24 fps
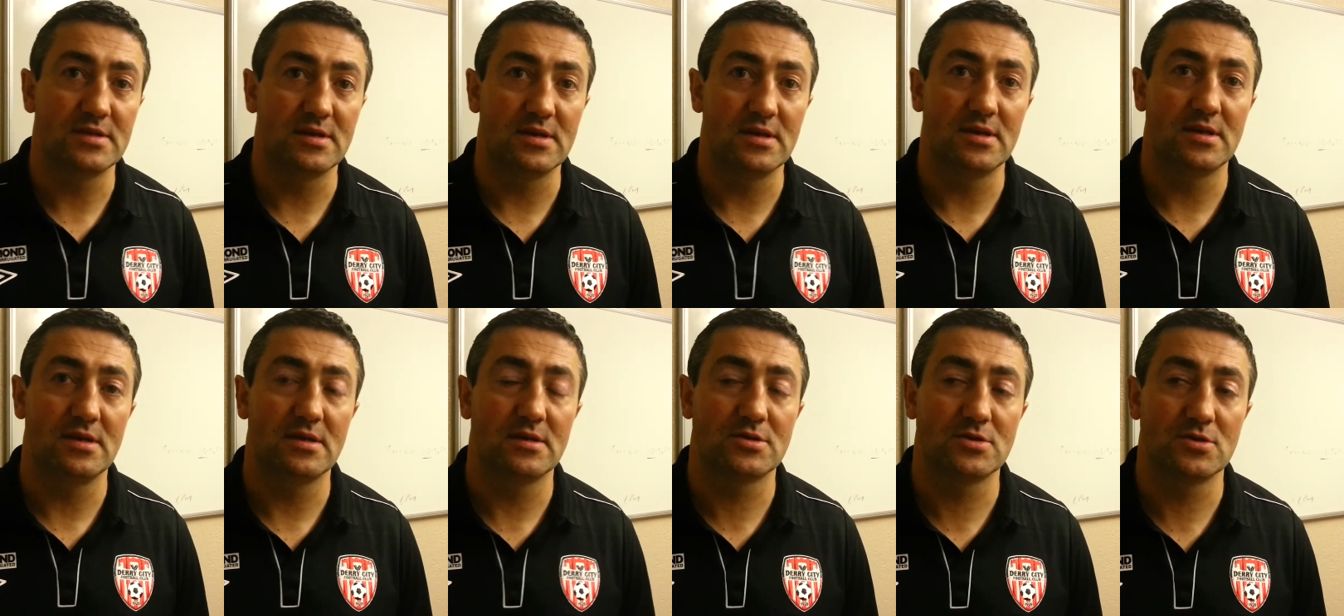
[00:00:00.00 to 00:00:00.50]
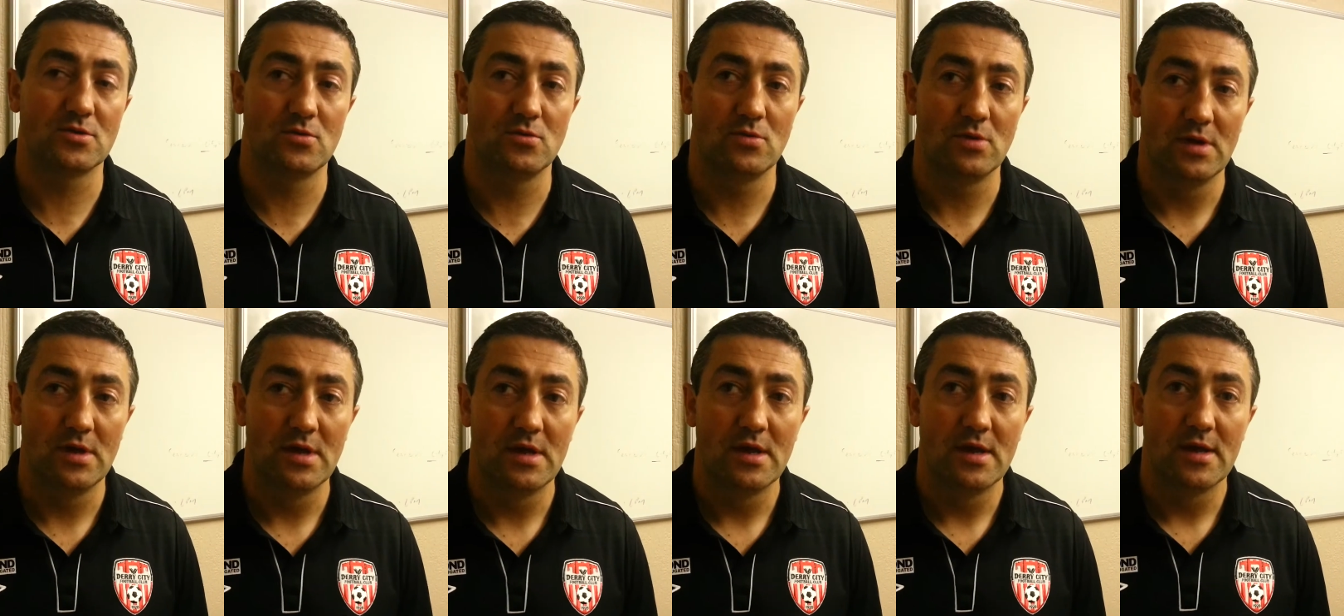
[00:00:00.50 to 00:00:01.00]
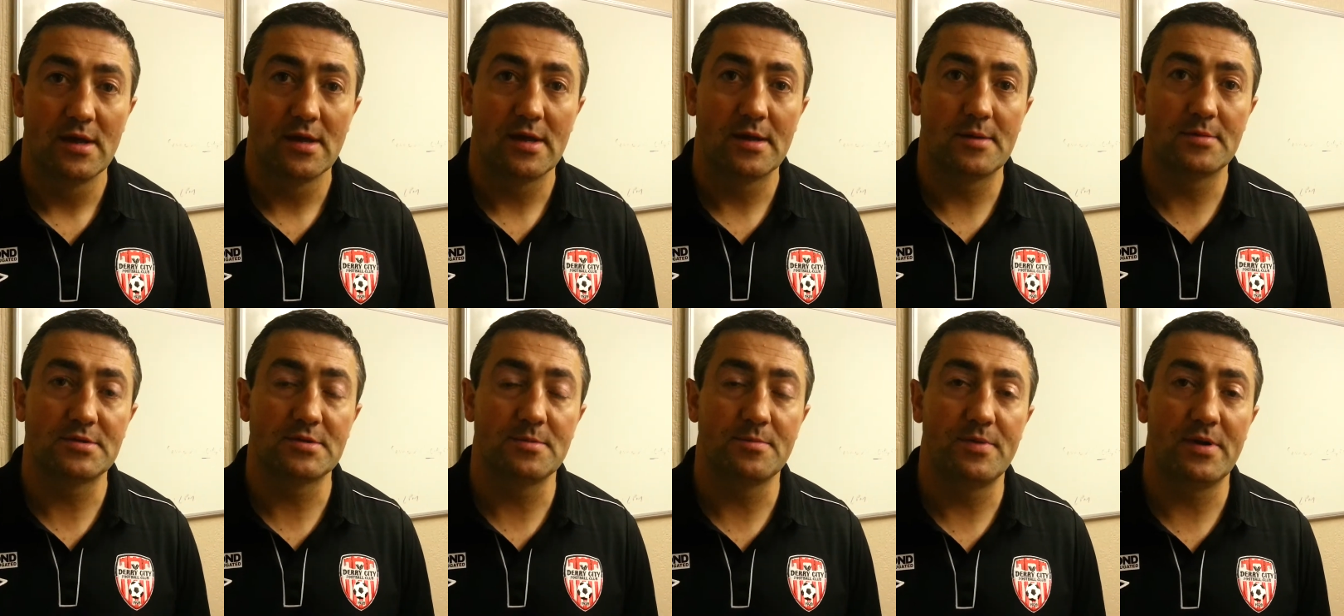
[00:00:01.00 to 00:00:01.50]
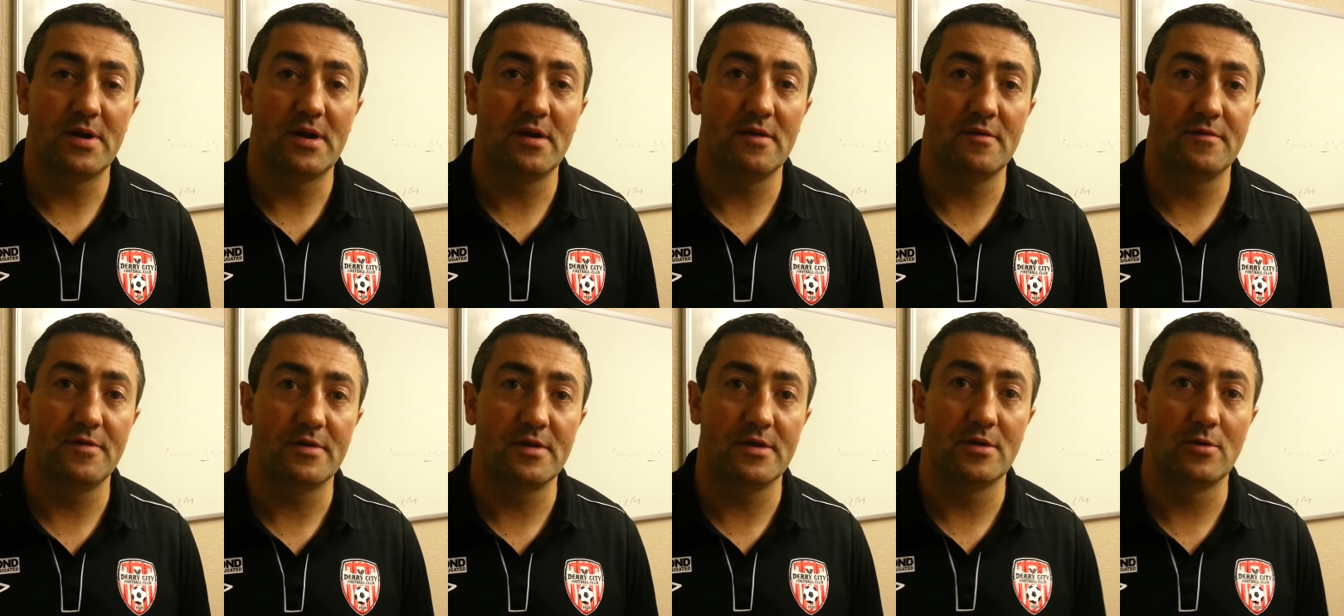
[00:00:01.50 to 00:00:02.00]
So it was
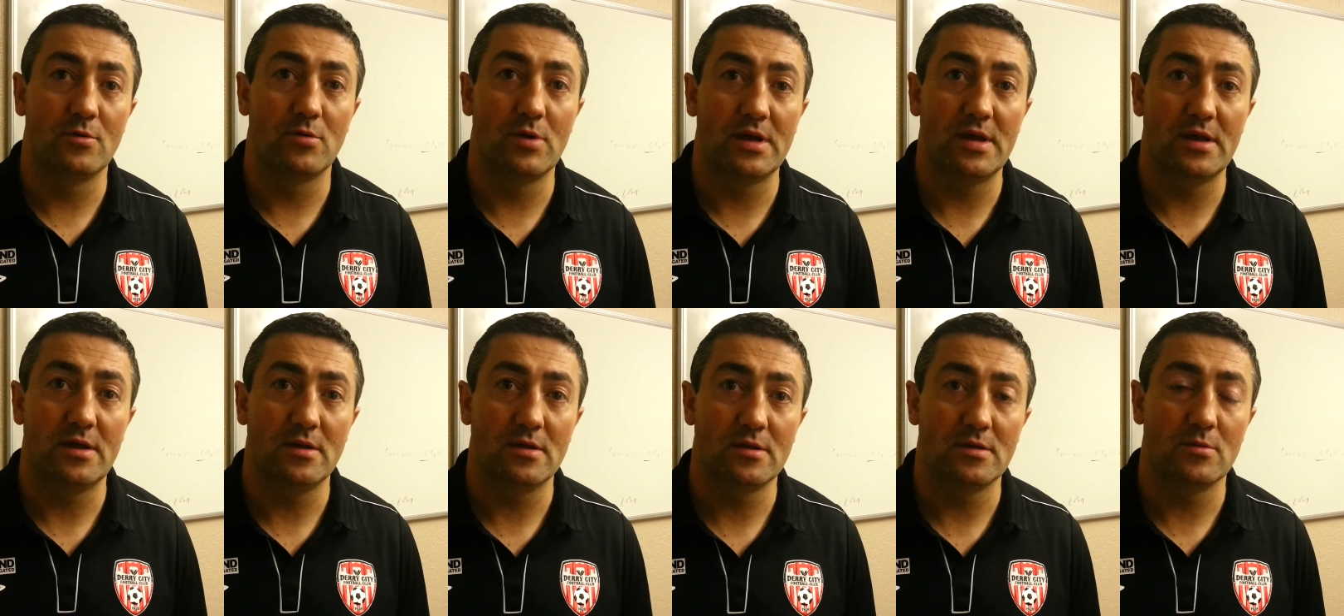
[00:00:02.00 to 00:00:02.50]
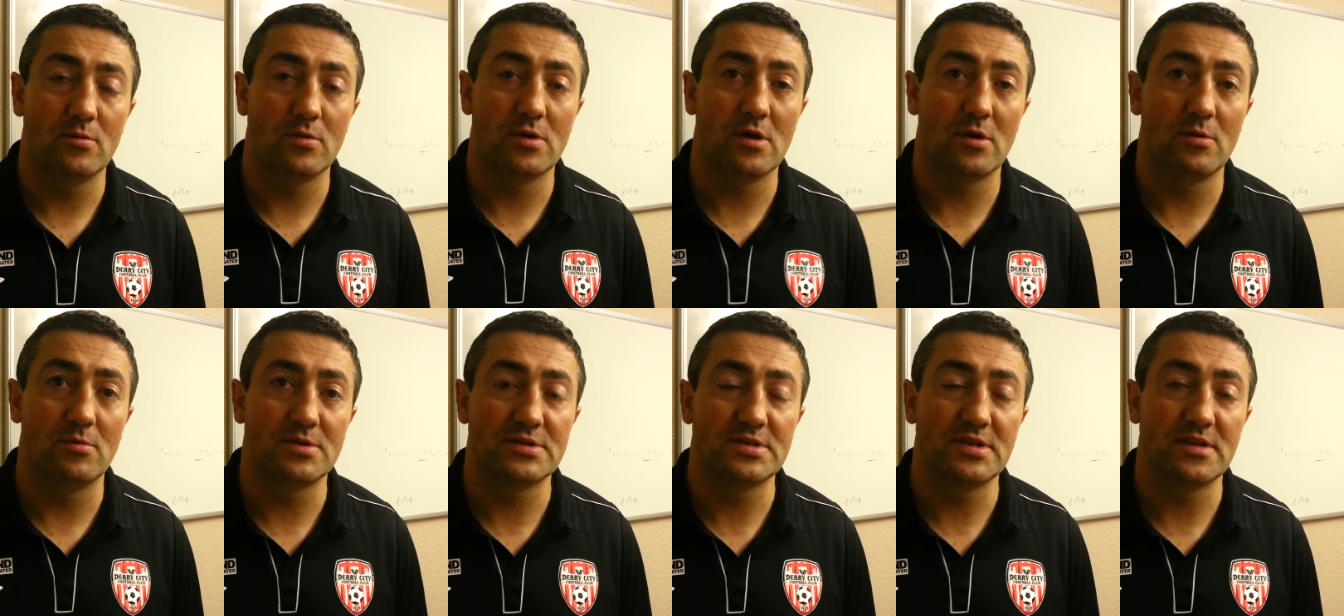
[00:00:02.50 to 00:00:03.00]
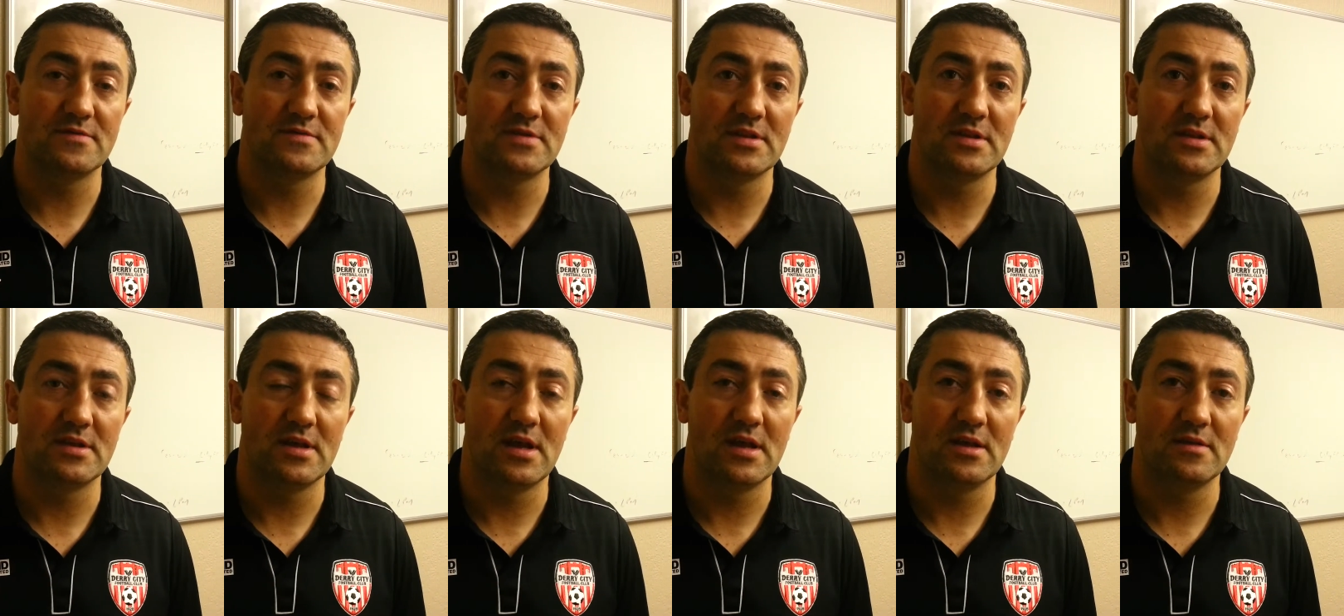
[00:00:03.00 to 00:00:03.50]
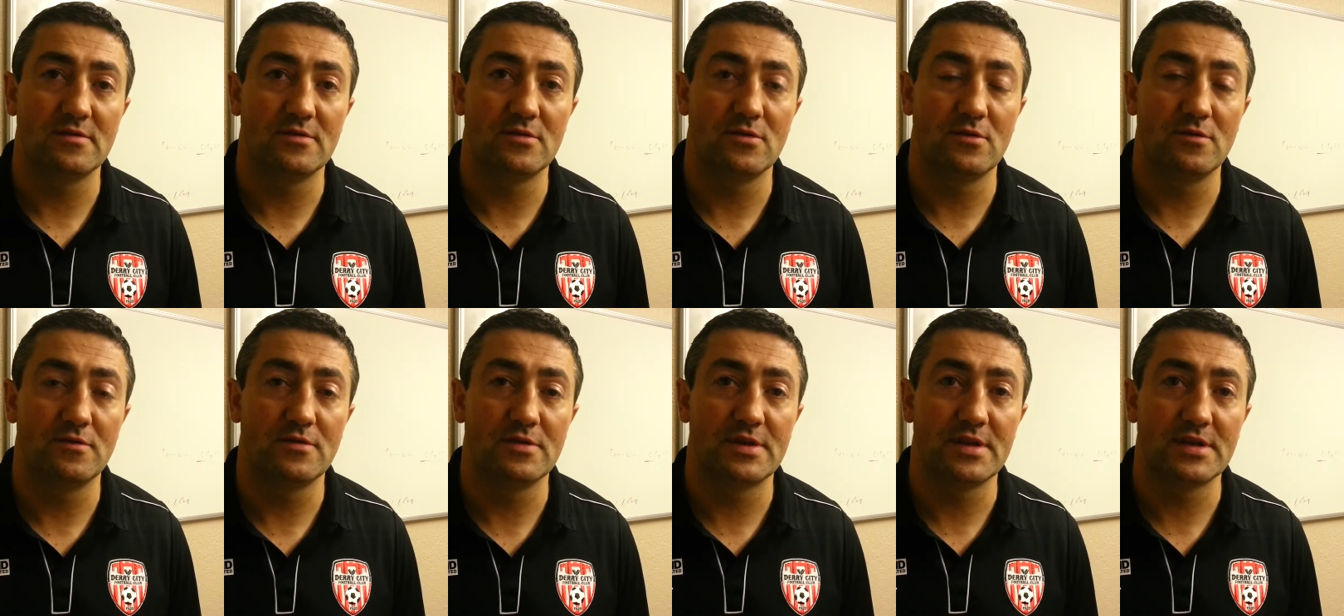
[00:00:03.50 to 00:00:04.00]
imperative either way that we got ourselves into the hat
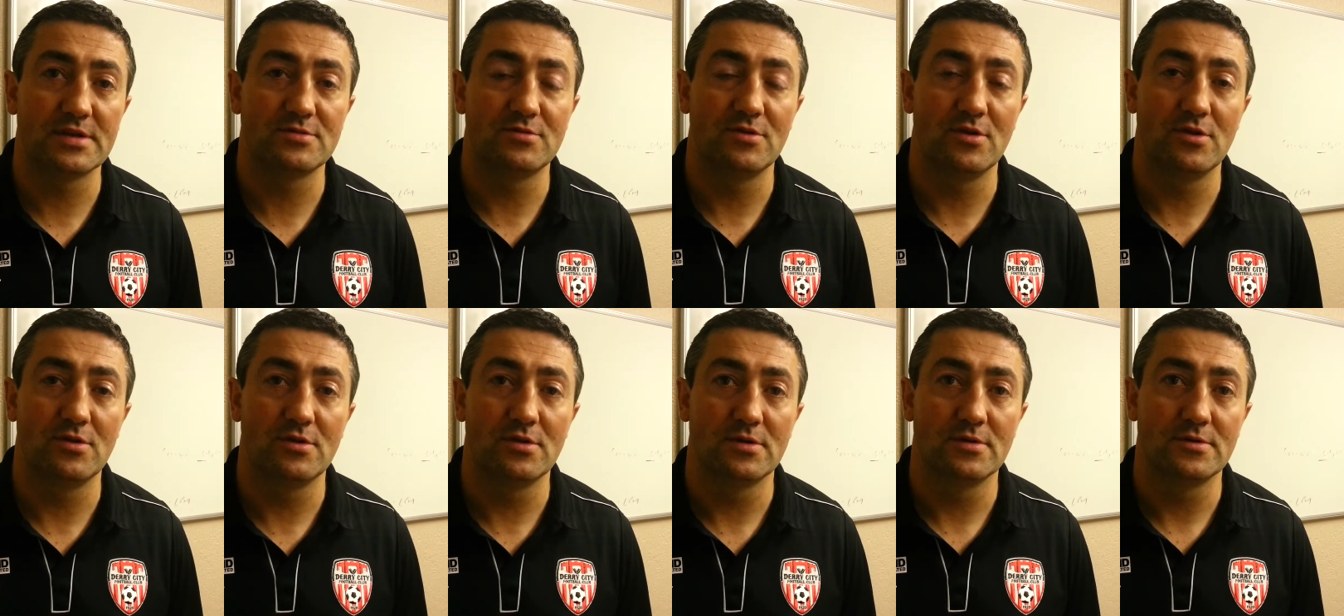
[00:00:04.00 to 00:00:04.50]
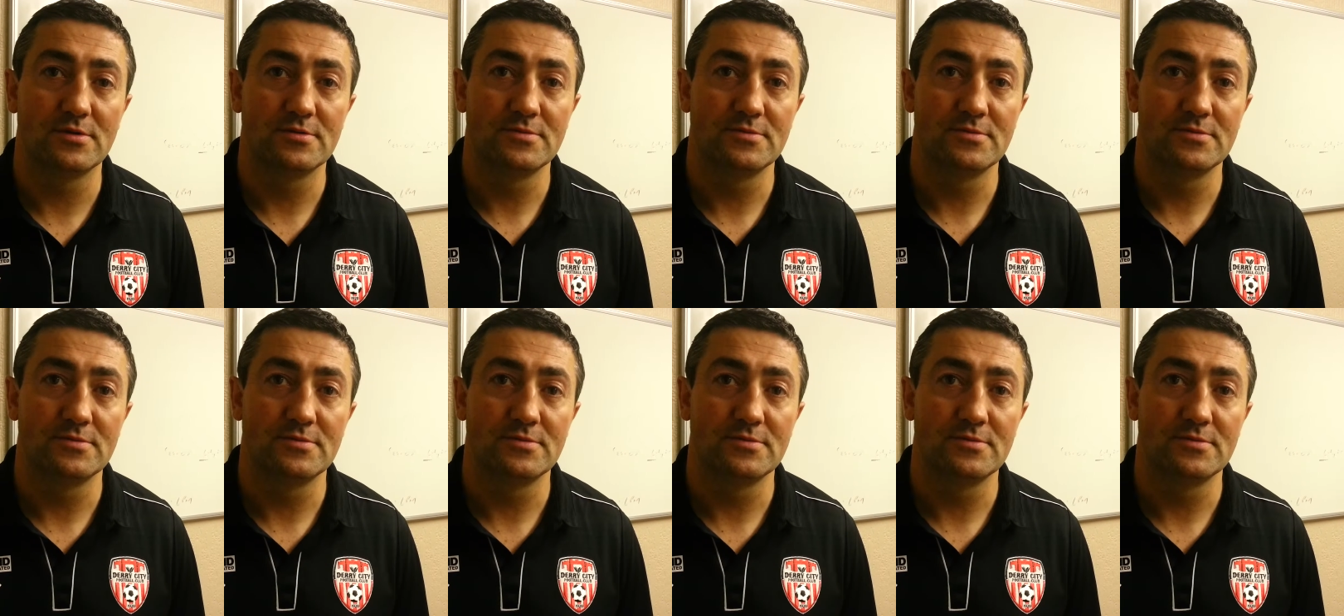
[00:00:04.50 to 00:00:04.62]
through for the next round.